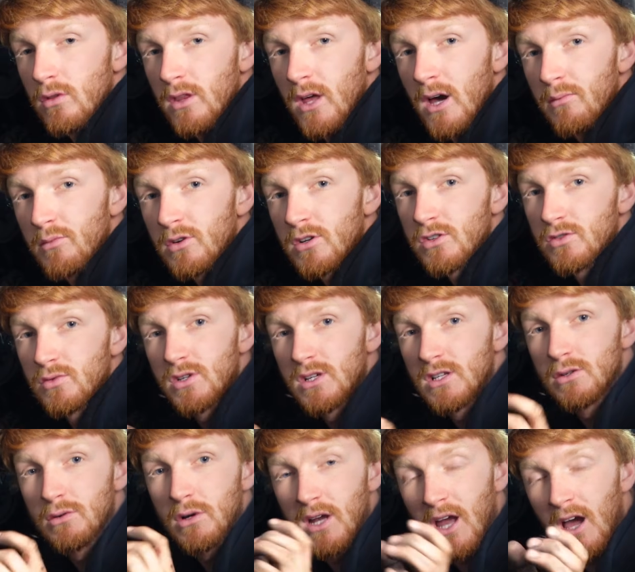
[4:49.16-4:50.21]
than that because we need
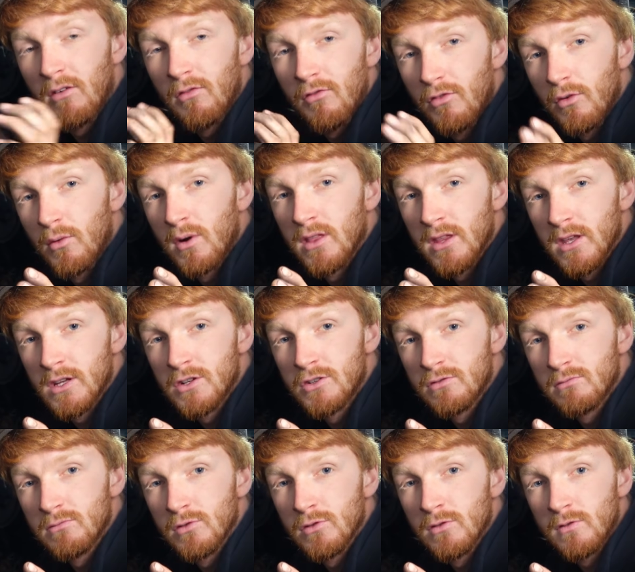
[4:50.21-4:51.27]
to account for when the
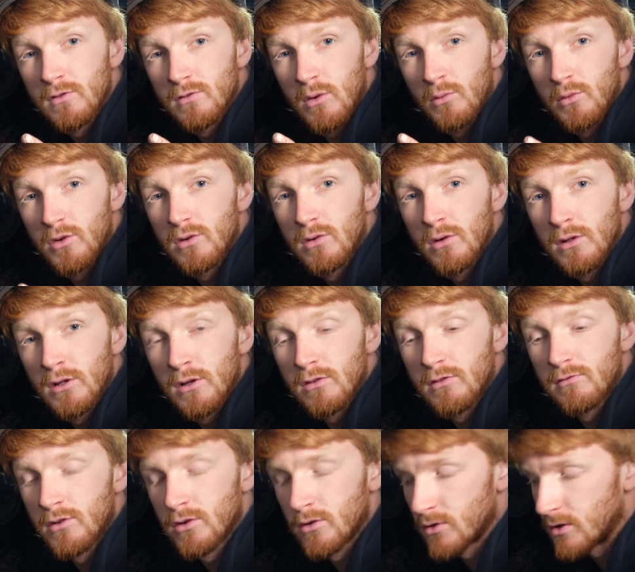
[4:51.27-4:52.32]
engine moves when we're going along the
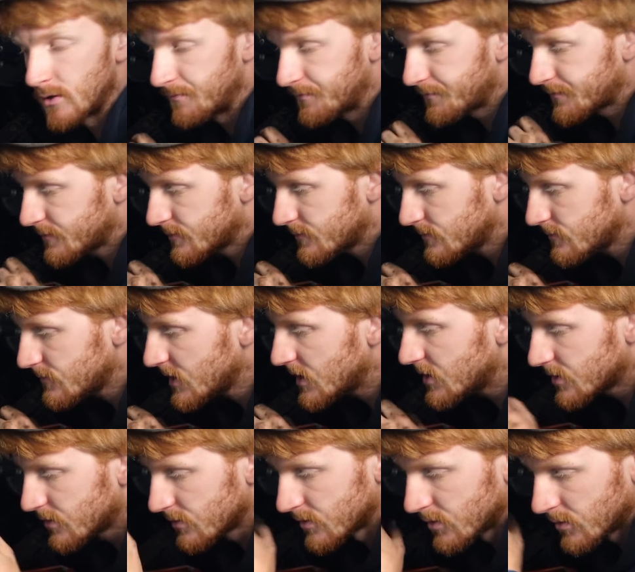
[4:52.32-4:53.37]
road,
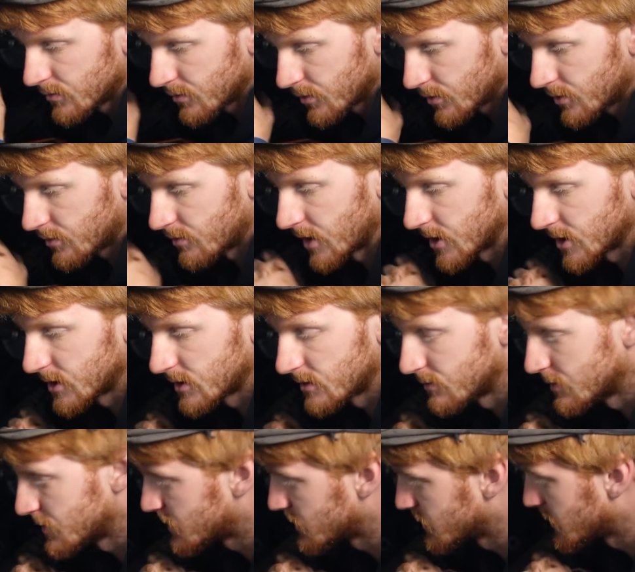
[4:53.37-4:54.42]
so they don't just crash into
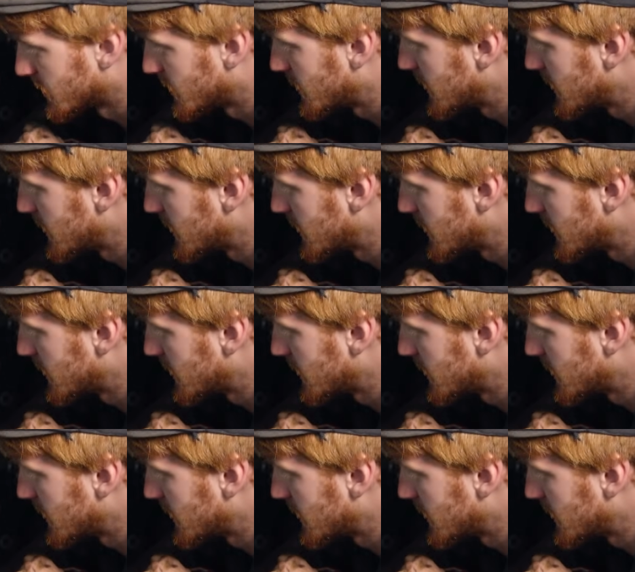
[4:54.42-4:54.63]
each other.